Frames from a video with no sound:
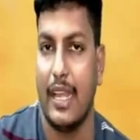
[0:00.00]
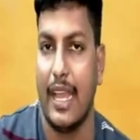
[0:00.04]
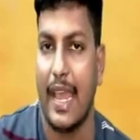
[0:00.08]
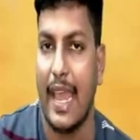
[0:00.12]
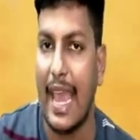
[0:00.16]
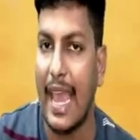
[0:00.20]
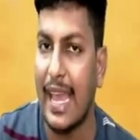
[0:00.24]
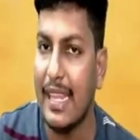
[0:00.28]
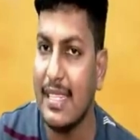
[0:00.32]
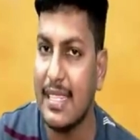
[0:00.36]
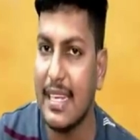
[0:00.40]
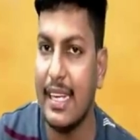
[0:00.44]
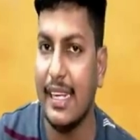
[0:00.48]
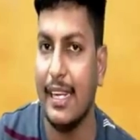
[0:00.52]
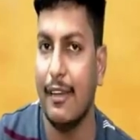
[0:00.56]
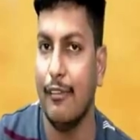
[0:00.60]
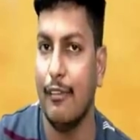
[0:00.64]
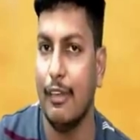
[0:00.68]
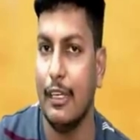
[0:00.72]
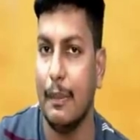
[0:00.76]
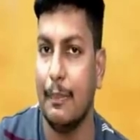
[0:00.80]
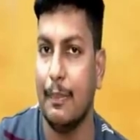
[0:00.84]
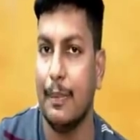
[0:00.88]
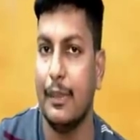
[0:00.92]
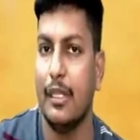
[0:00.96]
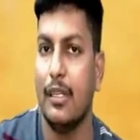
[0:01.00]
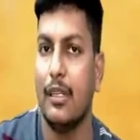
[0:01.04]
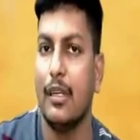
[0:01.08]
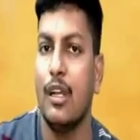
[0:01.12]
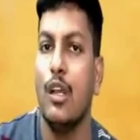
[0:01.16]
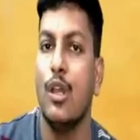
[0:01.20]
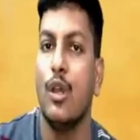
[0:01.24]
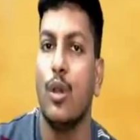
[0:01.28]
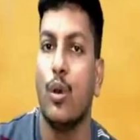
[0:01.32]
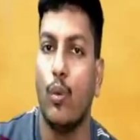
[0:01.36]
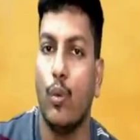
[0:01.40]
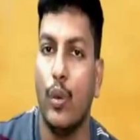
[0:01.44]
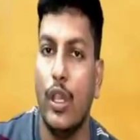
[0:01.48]
As a developer,
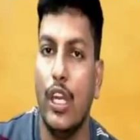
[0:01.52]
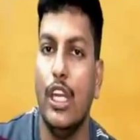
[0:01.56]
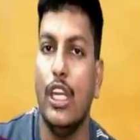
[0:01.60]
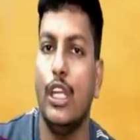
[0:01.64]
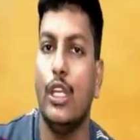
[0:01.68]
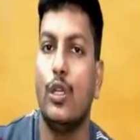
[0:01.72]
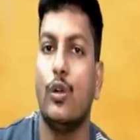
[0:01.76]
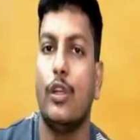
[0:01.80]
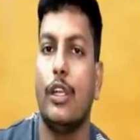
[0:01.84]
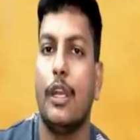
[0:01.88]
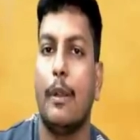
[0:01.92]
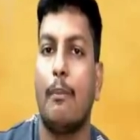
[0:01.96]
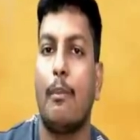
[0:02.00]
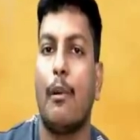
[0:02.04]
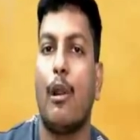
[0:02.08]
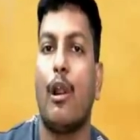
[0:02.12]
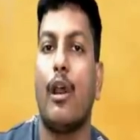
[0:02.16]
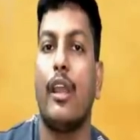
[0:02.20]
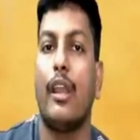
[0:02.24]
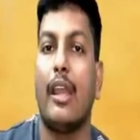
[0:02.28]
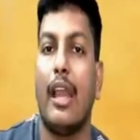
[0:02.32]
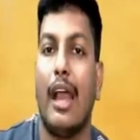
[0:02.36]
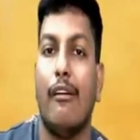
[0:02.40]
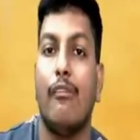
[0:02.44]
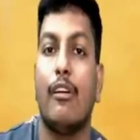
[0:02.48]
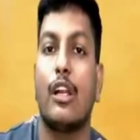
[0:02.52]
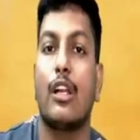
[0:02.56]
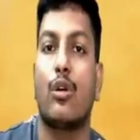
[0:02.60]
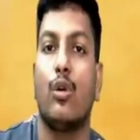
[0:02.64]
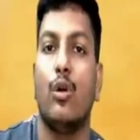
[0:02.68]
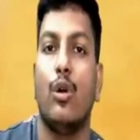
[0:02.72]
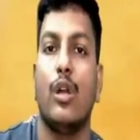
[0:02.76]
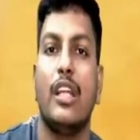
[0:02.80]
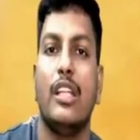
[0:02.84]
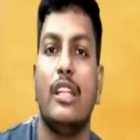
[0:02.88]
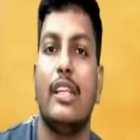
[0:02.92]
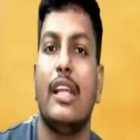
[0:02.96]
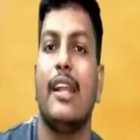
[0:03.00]
we need to deploy our
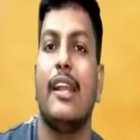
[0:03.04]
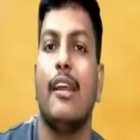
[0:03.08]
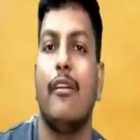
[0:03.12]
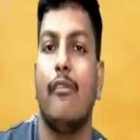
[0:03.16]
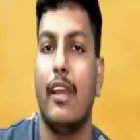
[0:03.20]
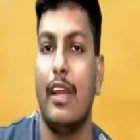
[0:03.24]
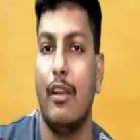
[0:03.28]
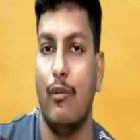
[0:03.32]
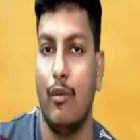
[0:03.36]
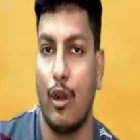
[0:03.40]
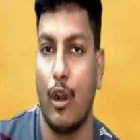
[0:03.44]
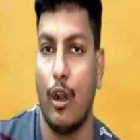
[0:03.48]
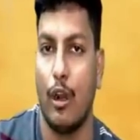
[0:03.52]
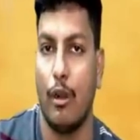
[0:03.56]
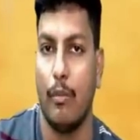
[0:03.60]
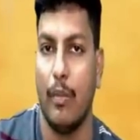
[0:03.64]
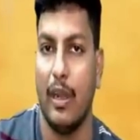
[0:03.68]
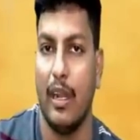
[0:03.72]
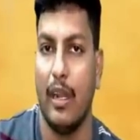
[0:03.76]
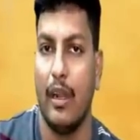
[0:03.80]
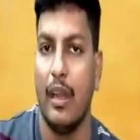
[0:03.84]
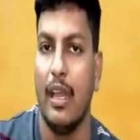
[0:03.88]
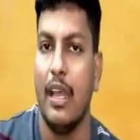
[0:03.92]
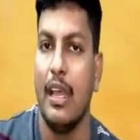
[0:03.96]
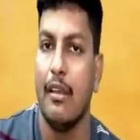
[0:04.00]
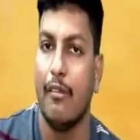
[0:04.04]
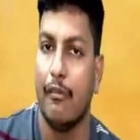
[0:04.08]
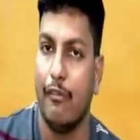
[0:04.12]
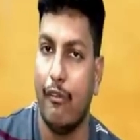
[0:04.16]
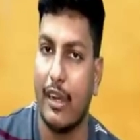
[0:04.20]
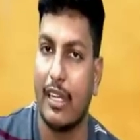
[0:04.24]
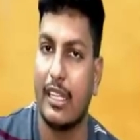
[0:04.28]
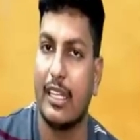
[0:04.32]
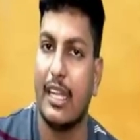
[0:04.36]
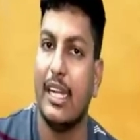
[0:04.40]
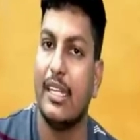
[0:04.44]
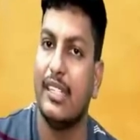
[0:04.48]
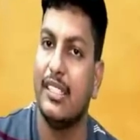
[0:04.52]
code in the dev environment. For
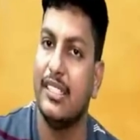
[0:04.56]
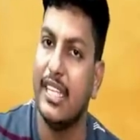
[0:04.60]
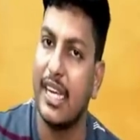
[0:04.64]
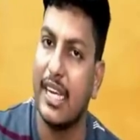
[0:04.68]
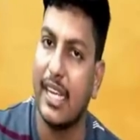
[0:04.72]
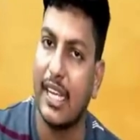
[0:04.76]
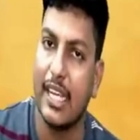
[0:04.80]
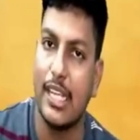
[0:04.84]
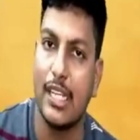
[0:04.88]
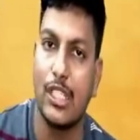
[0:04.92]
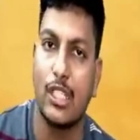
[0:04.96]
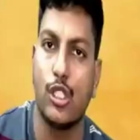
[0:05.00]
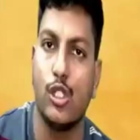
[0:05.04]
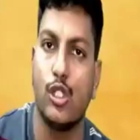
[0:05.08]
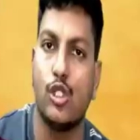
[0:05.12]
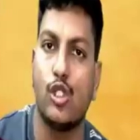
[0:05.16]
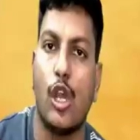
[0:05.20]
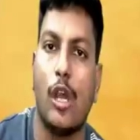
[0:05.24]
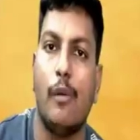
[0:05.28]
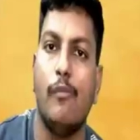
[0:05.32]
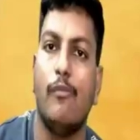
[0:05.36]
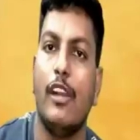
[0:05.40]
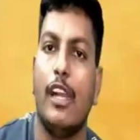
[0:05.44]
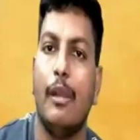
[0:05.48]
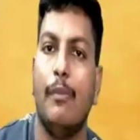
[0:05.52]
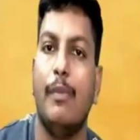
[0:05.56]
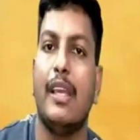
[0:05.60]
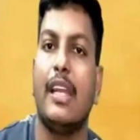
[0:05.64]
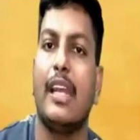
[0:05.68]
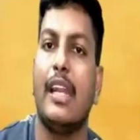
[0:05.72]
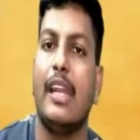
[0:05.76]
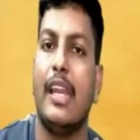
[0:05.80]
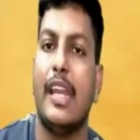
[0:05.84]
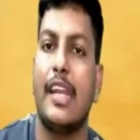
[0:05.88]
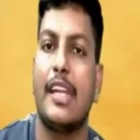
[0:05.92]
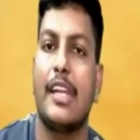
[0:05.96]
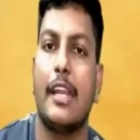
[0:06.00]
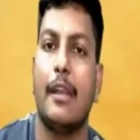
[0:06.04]
that, Jenkins job will be
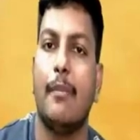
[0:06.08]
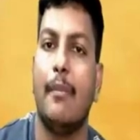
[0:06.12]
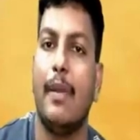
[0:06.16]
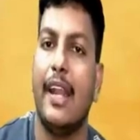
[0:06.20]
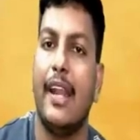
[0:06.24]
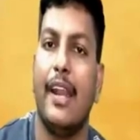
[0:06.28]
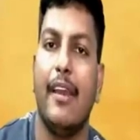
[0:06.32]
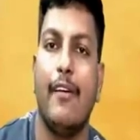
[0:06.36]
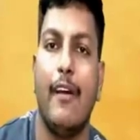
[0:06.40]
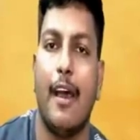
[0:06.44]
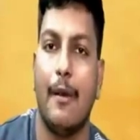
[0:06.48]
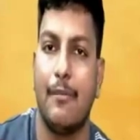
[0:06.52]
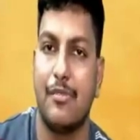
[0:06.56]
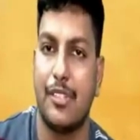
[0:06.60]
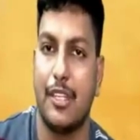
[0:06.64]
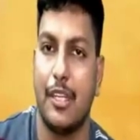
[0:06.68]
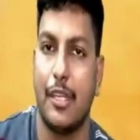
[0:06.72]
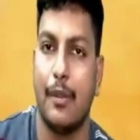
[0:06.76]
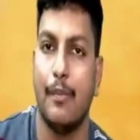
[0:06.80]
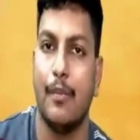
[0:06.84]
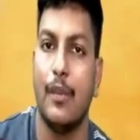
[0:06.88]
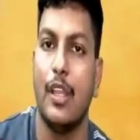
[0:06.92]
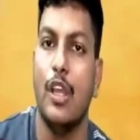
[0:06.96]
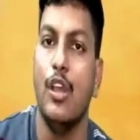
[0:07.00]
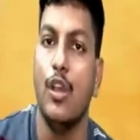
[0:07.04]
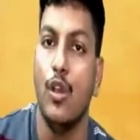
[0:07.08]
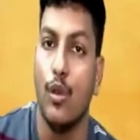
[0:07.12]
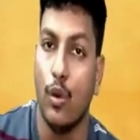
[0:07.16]
created by DevOps team.